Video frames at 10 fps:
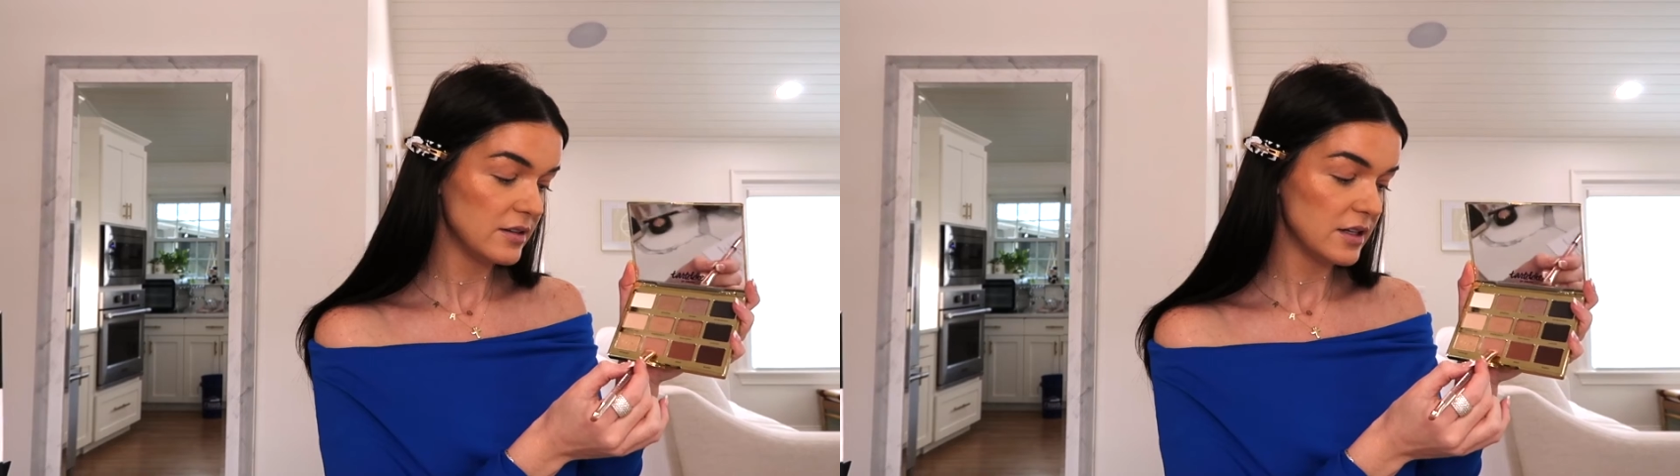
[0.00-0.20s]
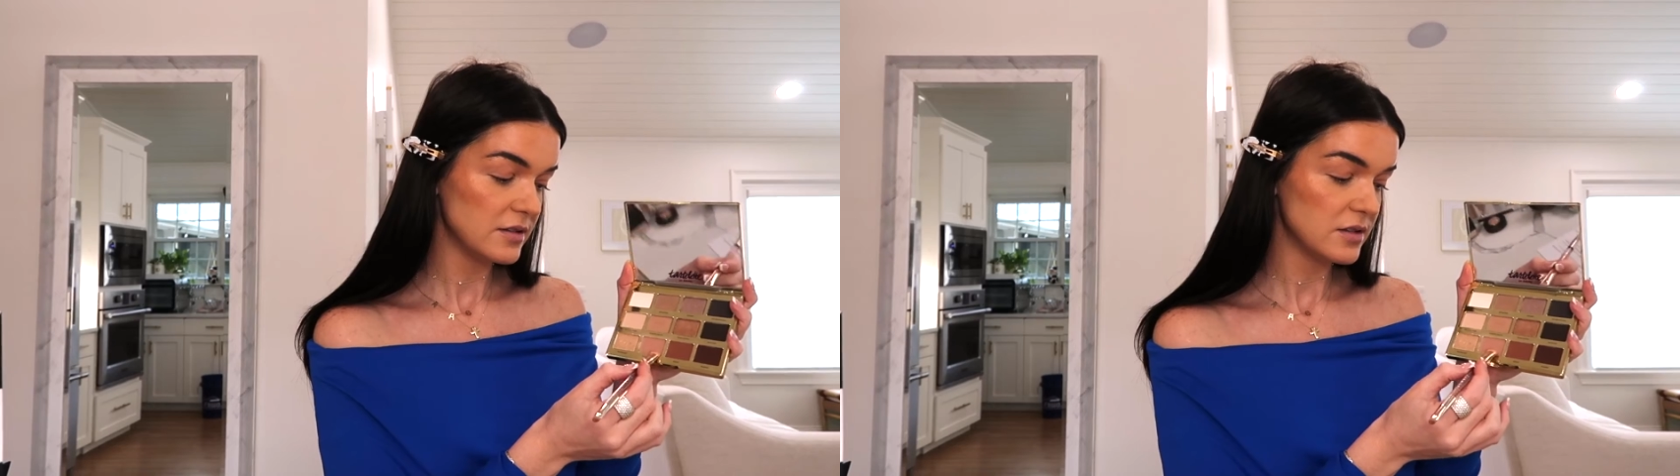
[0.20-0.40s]

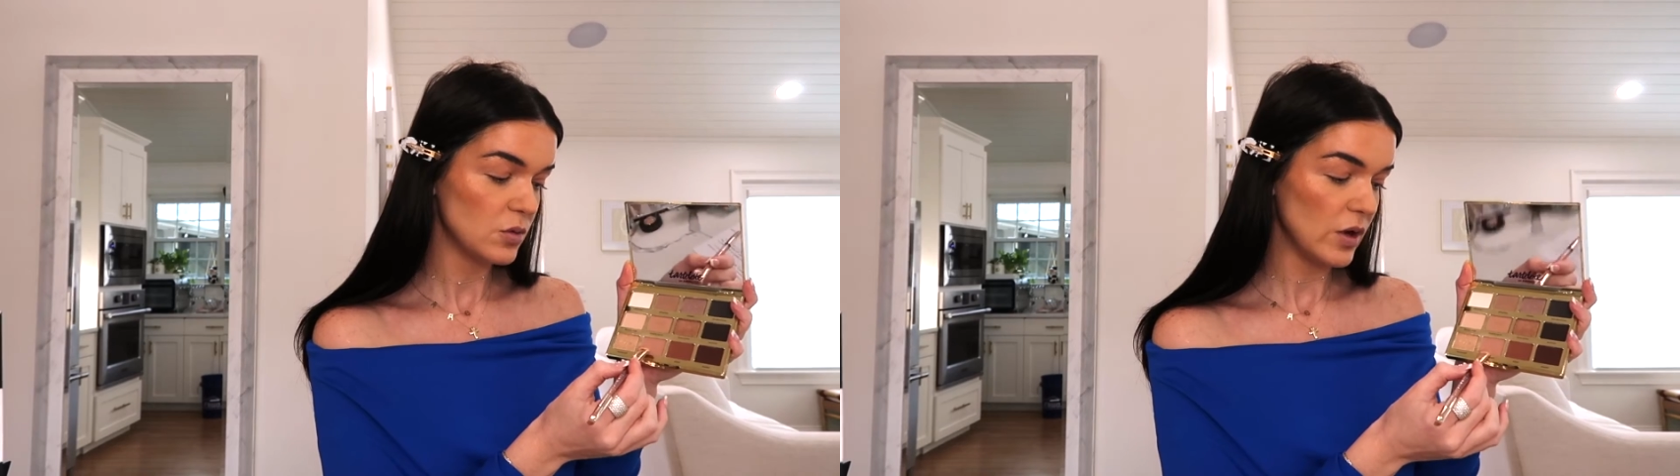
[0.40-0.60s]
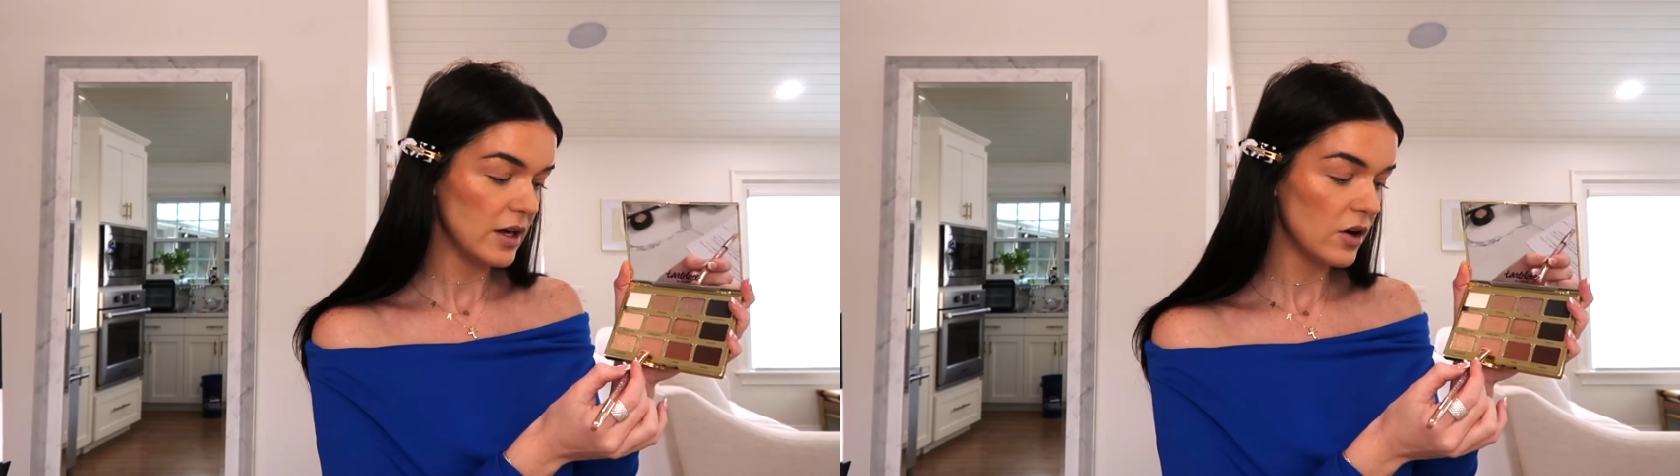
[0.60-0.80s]
this
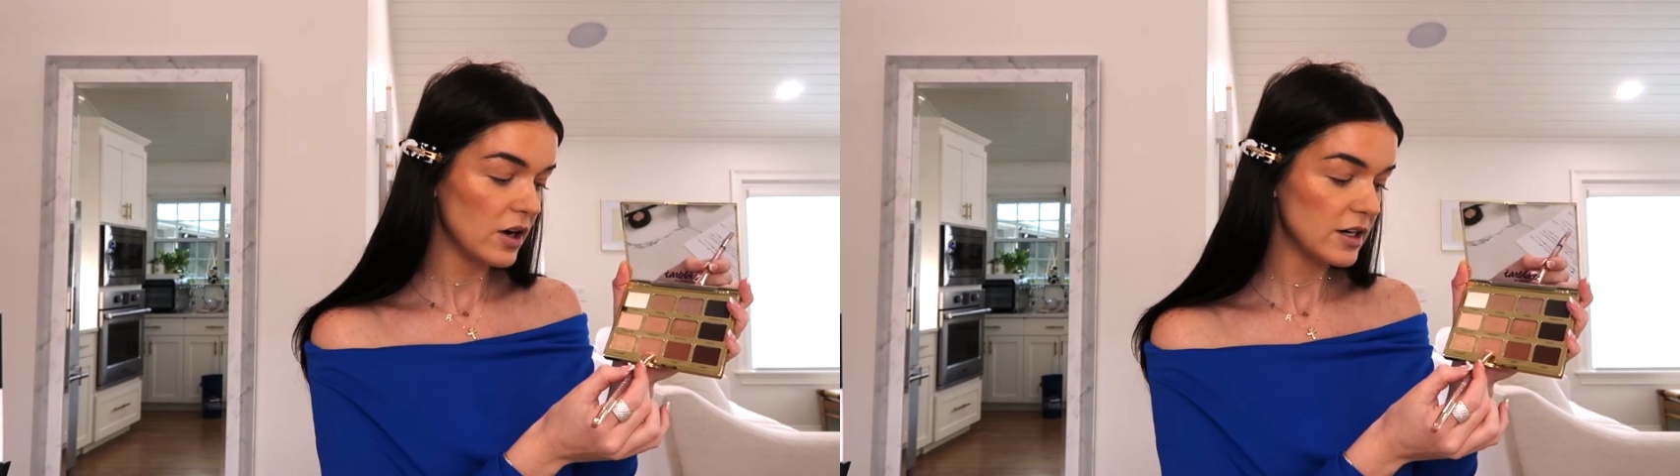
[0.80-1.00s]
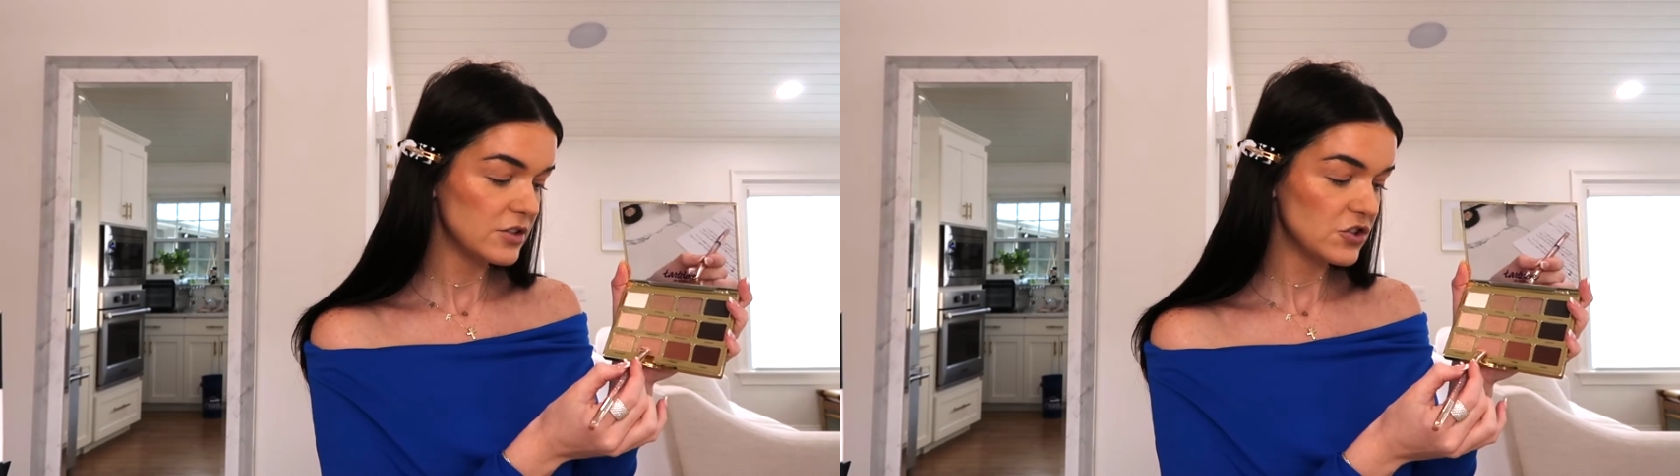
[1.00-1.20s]

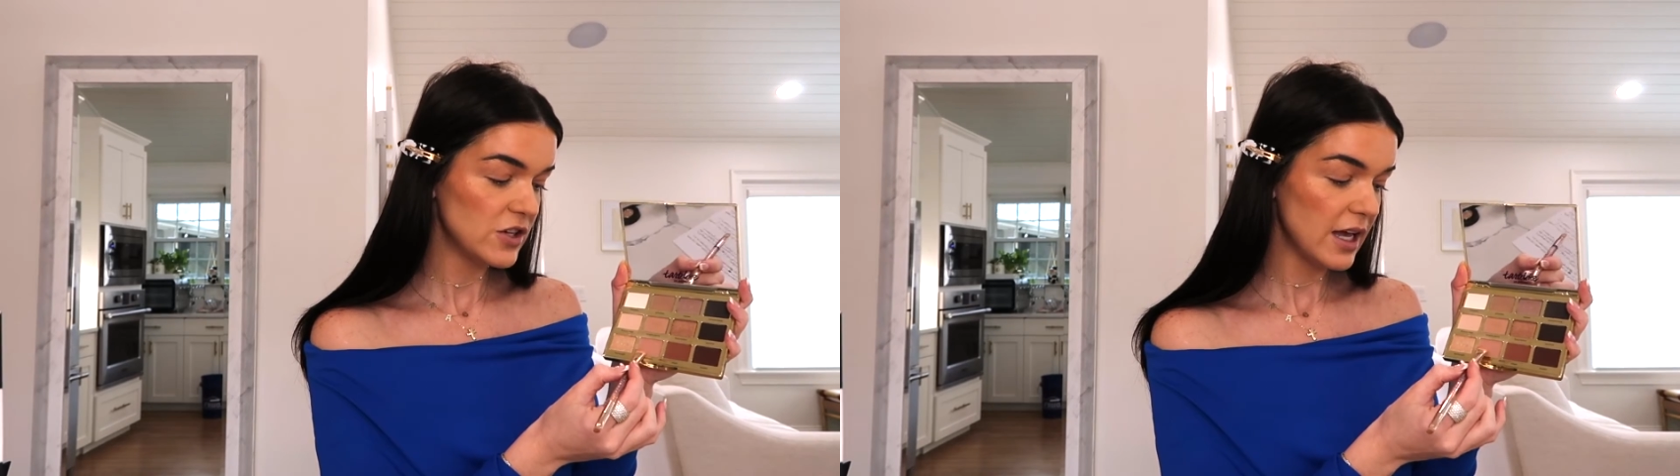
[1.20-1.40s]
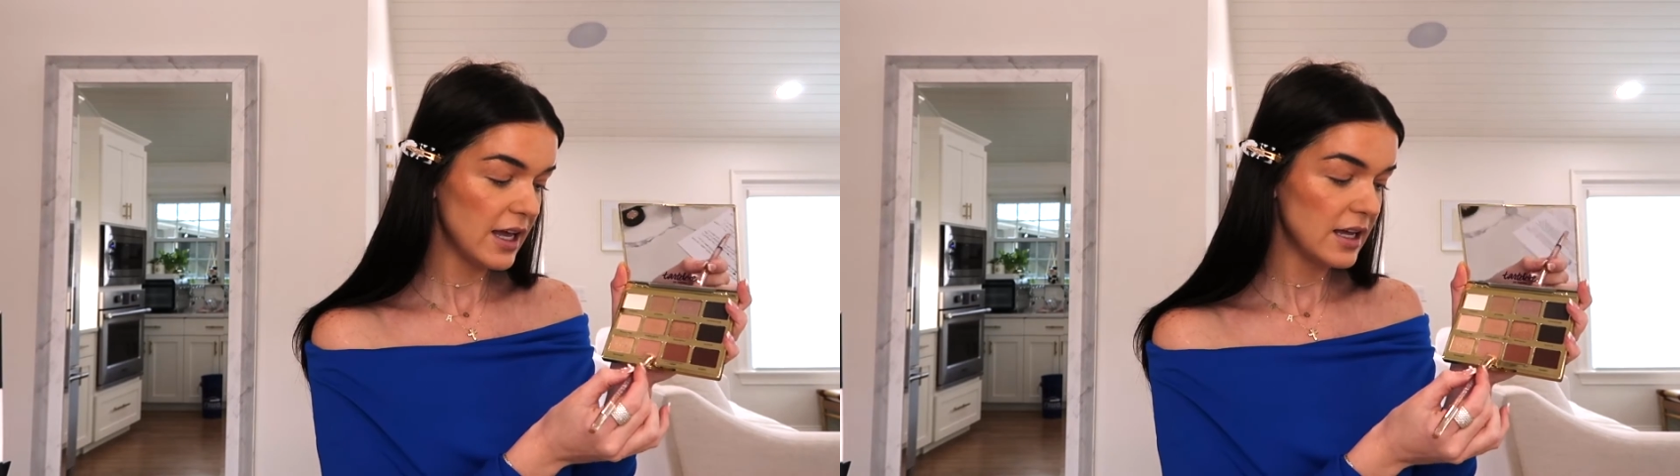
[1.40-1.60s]
Sweetheart
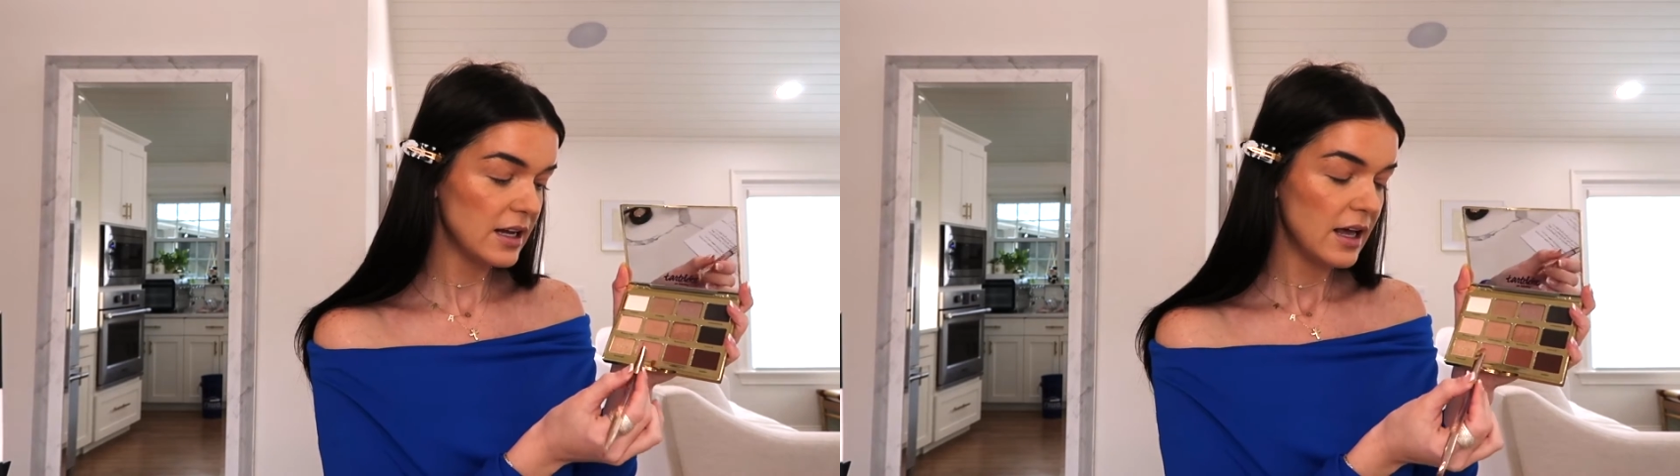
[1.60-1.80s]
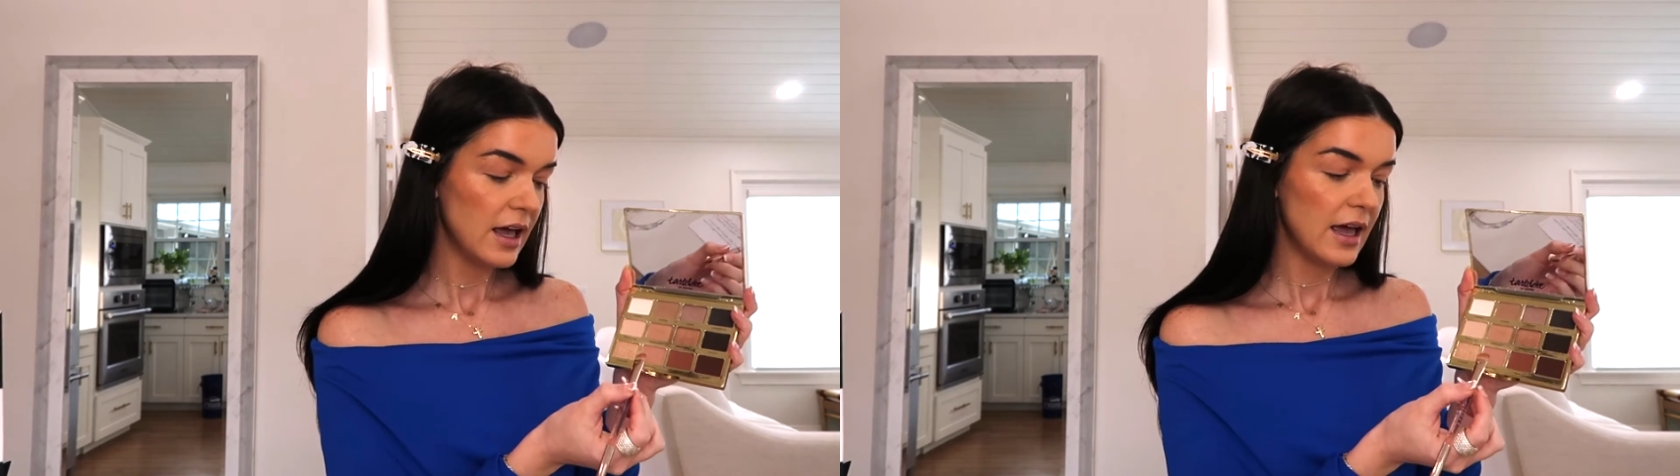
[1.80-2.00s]
shade,